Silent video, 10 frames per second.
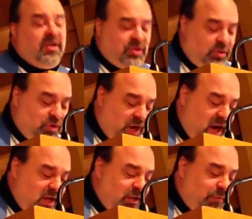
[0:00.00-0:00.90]
So
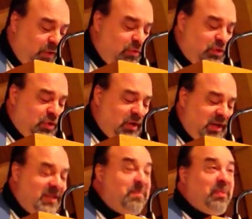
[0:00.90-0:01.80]
John's future
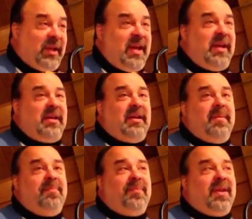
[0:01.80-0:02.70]
is bleak,
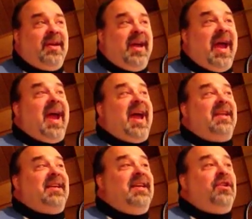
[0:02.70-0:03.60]

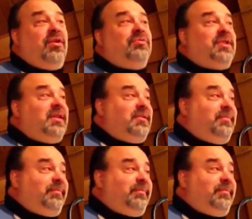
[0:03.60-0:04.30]
and he knows it.